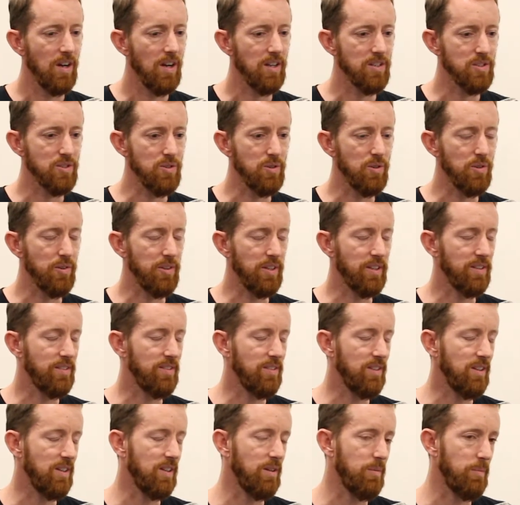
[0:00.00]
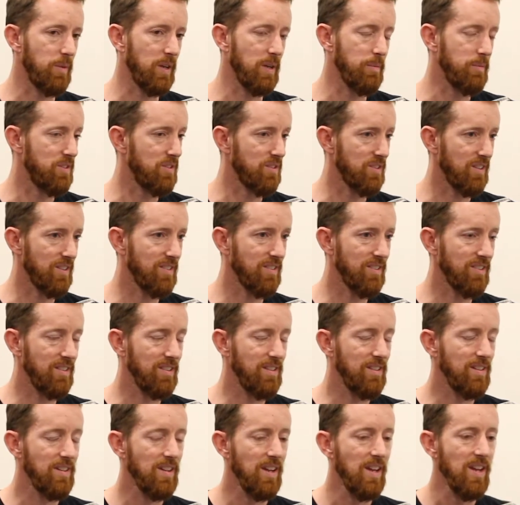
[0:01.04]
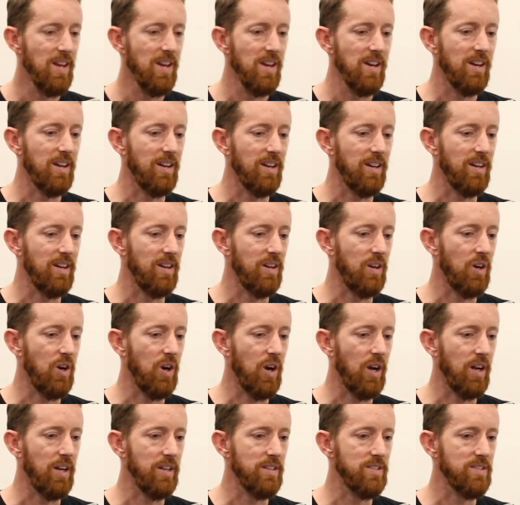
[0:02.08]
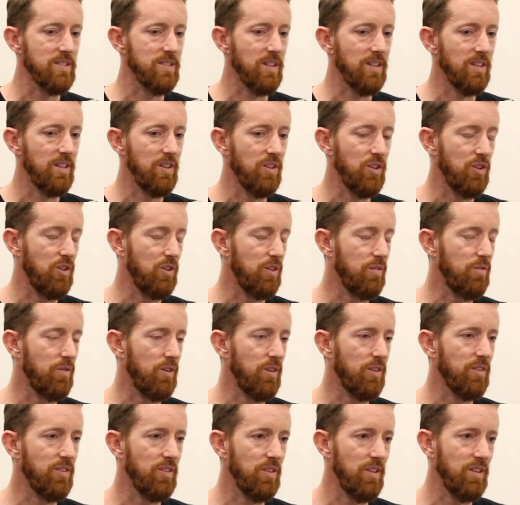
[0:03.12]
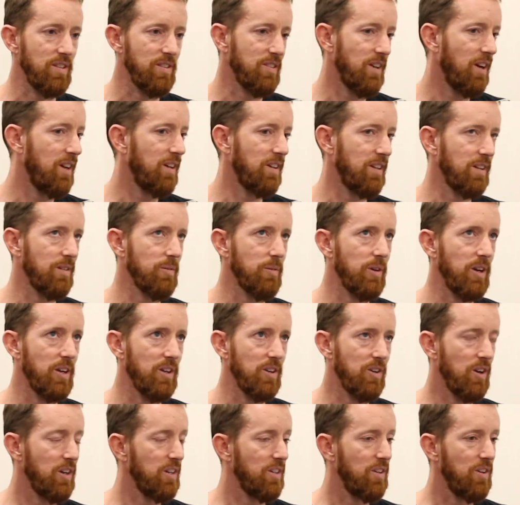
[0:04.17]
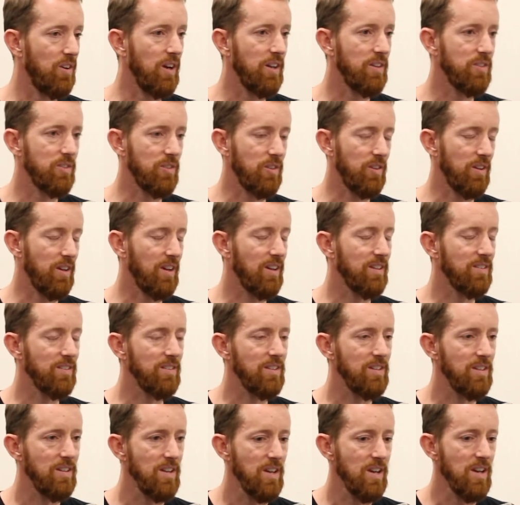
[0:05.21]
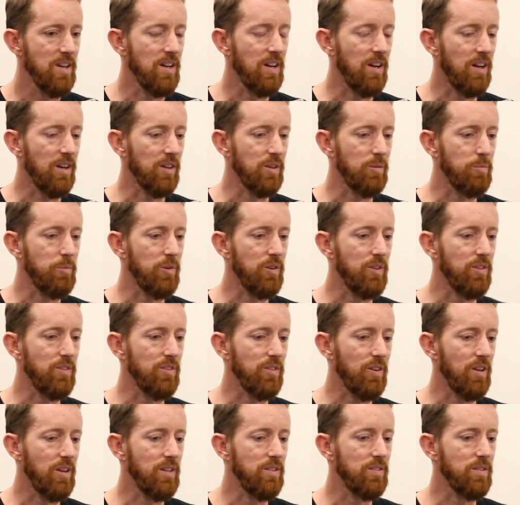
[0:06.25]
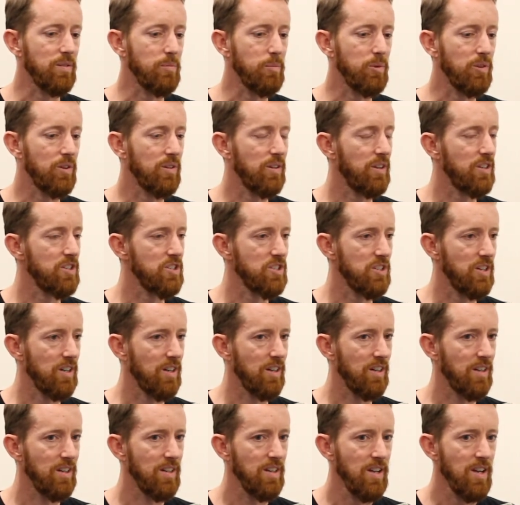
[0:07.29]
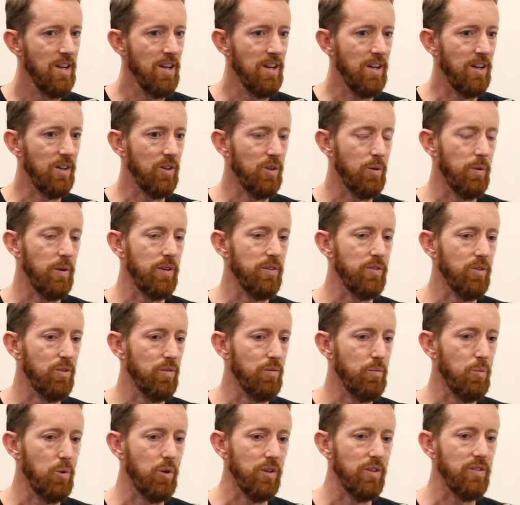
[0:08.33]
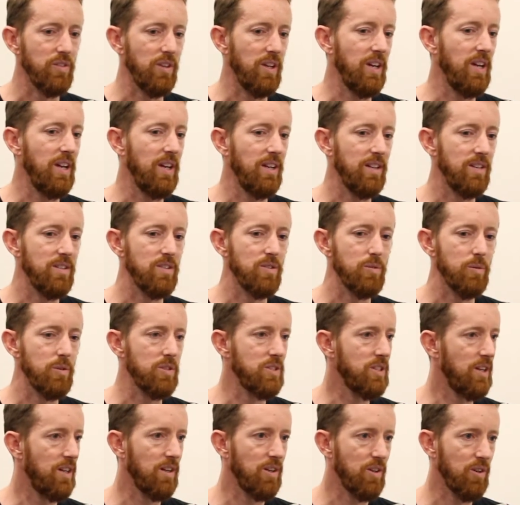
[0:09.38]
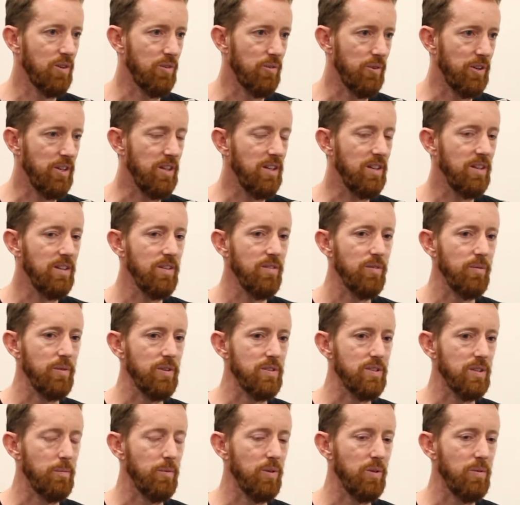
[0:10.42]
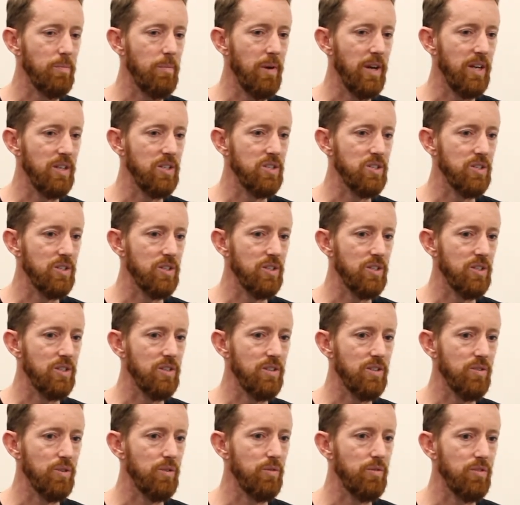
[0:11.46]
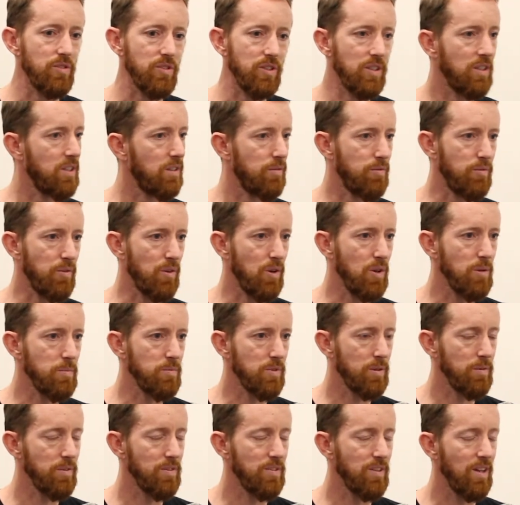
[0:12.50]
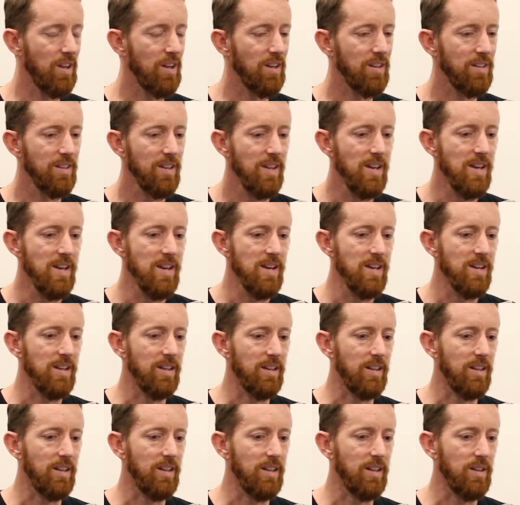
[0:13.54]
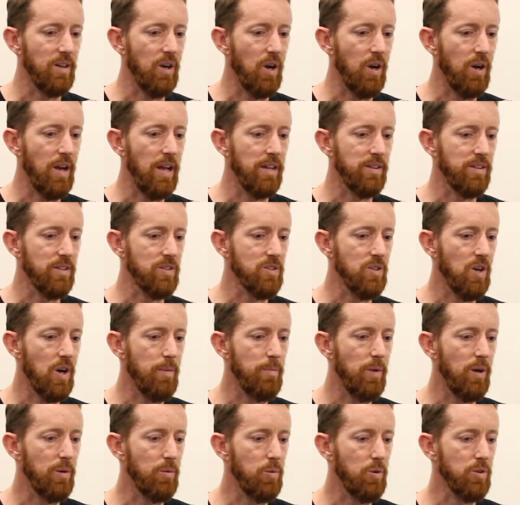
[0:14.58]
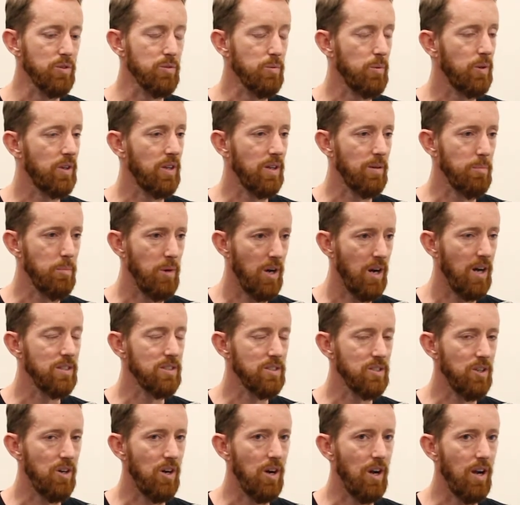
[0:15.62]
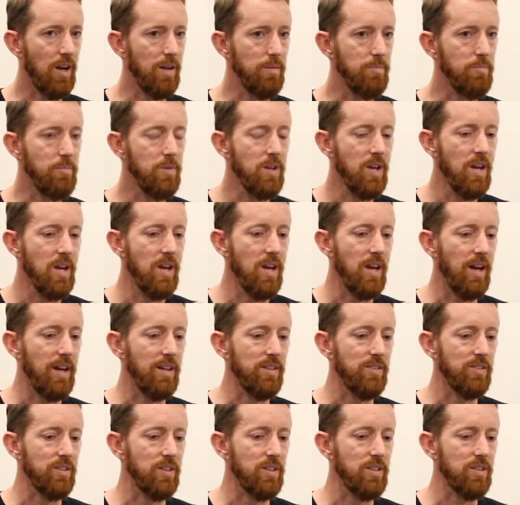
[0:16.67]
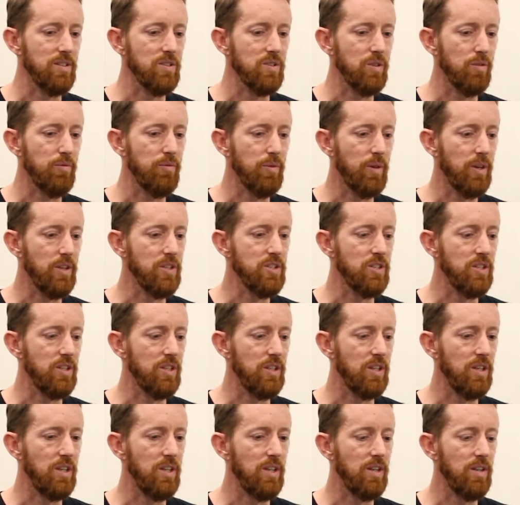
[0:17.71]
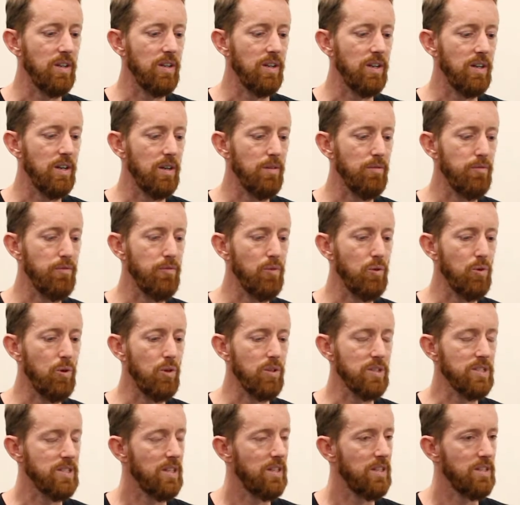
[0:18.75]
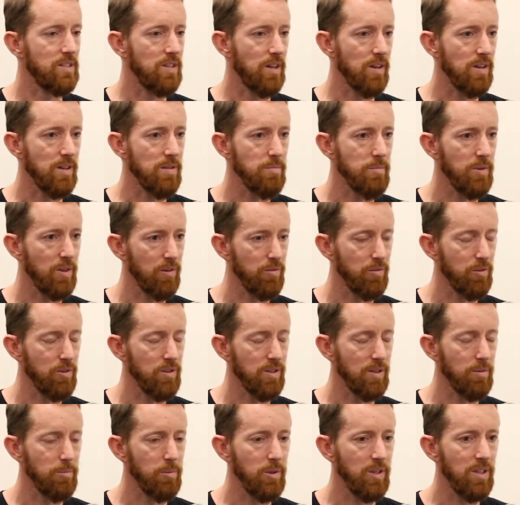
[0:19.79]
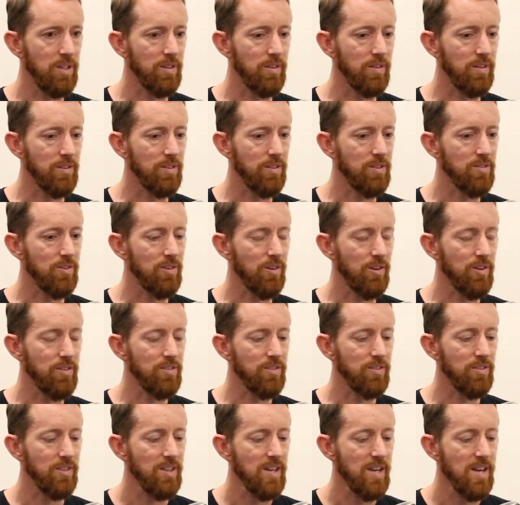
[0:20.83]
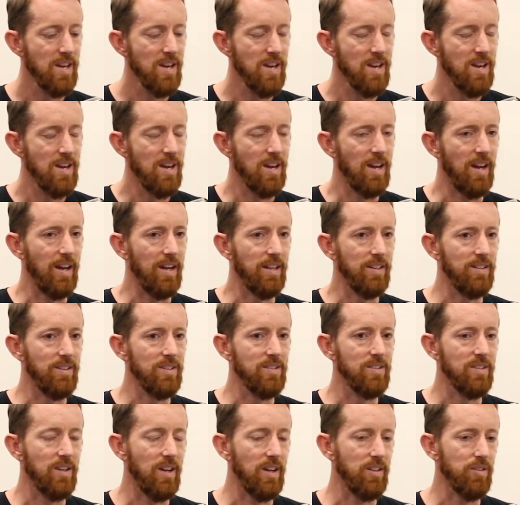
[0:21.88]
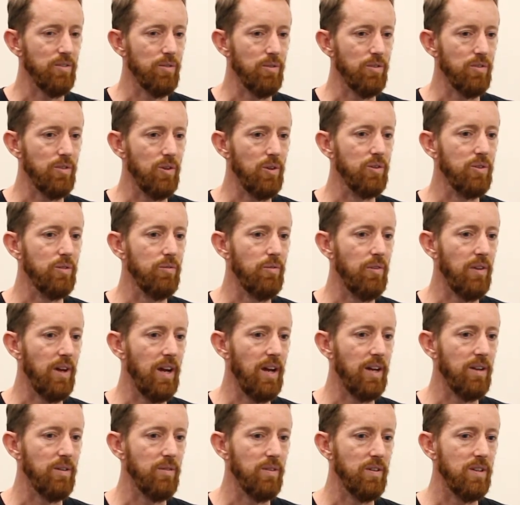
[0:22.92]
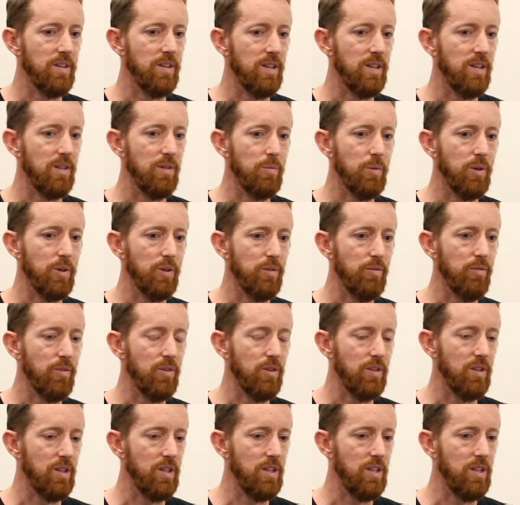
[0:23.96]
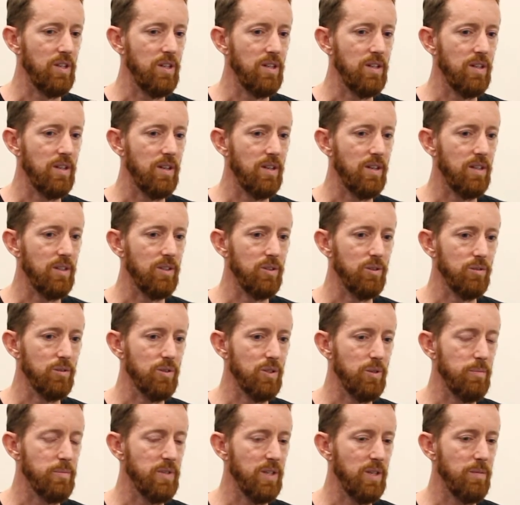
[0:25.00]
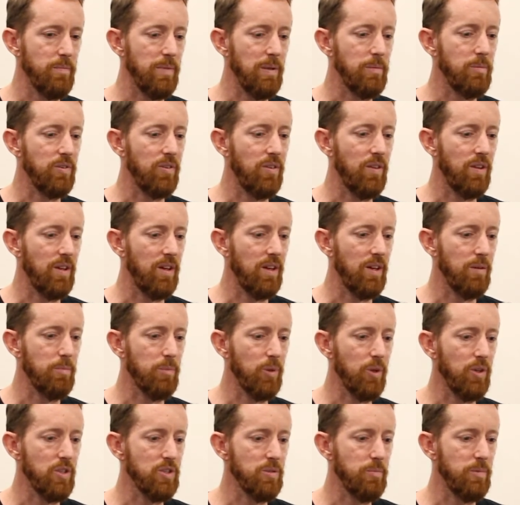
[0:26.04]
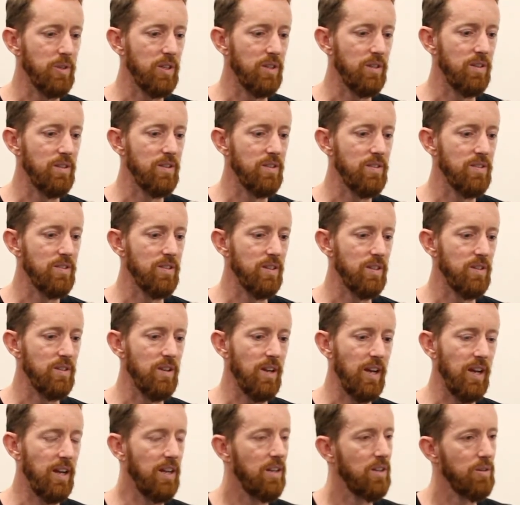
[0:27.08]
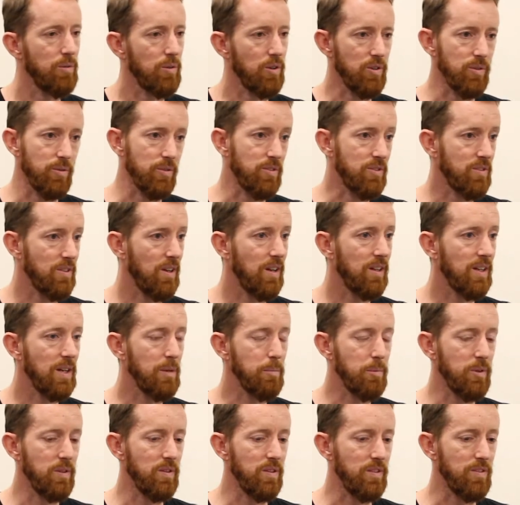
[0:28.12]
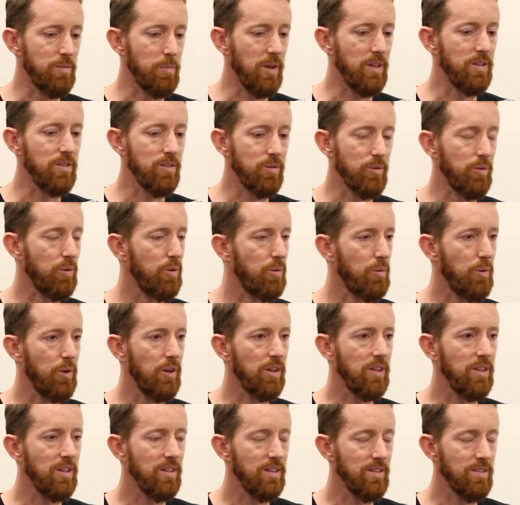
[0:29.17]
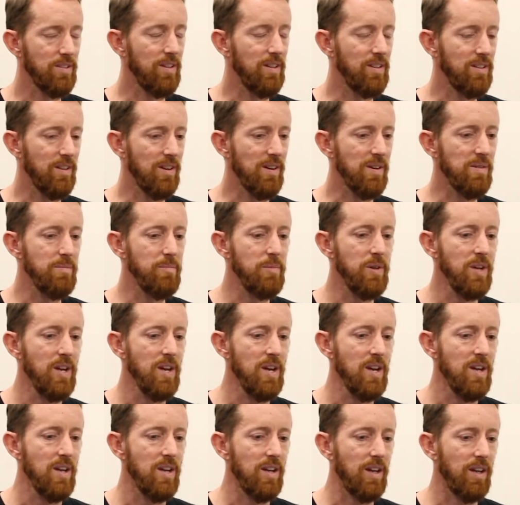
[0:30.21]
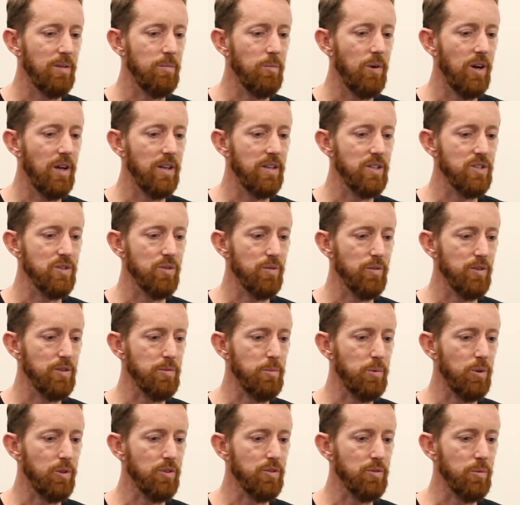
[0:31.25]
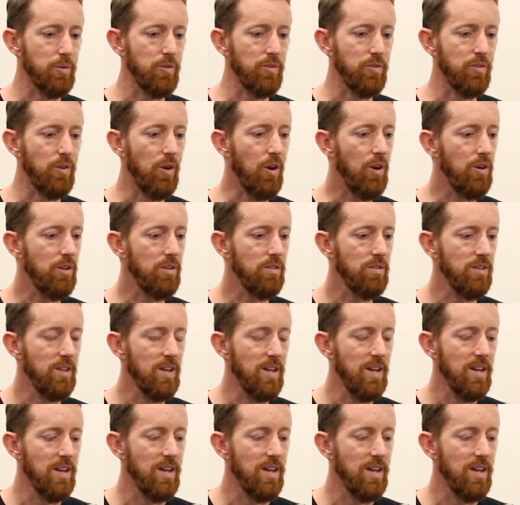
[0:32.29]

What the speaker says: Sure, thanks. Yeah, my name is Justin. I studied at university starting around 99, 2000, computer science, computer engineering, and always sort of wanted to head into a tech career with some of the major sort of Sydney firms, I would say. At the time, I was working part-time as a software engineer for Sanitarium health food company on the Central Coast. And as a result of that, one of the long-term team members there approached me and said, hey, do you want to do a startup in this space that we were working at Sanitarium? And my initial response was no.